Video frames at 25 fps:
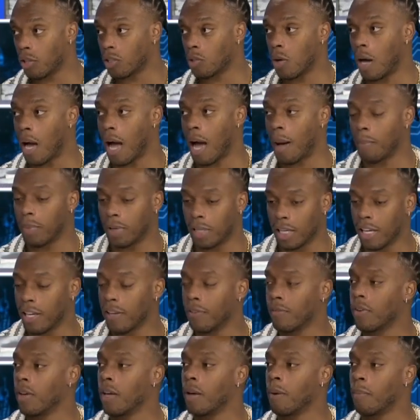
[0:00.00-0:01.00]
so I
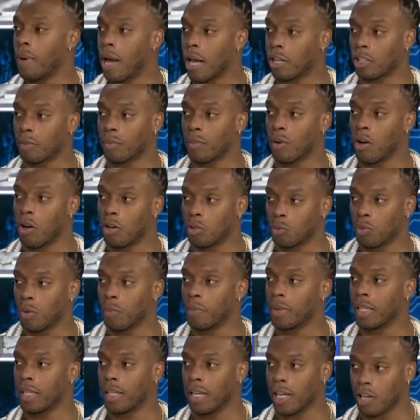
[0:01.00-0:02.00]
believe Patrick Mahomes will
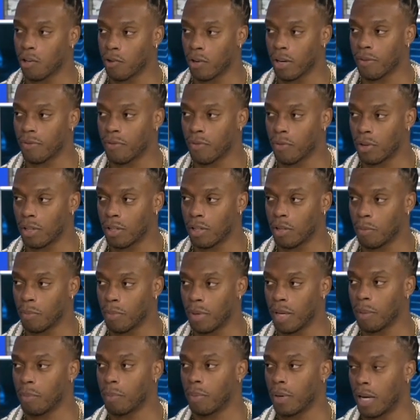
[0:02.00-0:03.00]
be lingering for a little
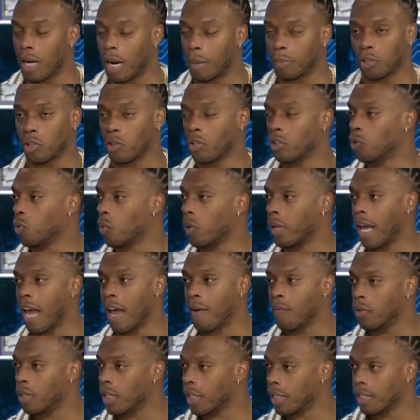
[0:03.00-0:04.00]
bit, but I'm sure he's doing
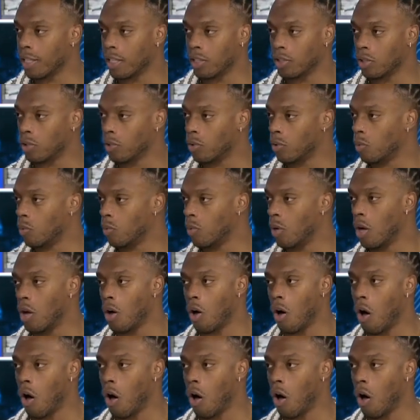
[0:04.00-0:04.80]
everything he needs to do,